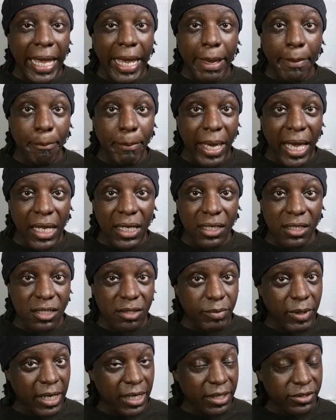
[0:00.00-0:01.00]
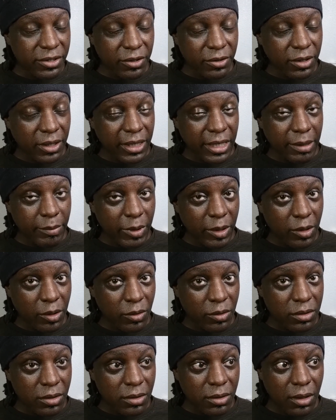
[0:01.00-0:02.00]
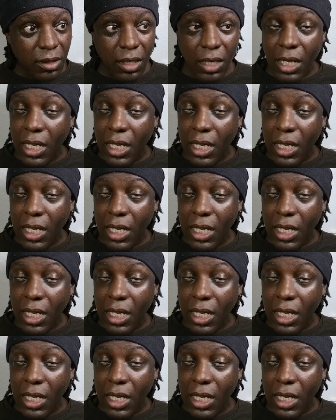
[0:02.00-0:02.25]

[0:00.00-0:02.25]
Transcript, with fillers: imbalanced by certain chemicals,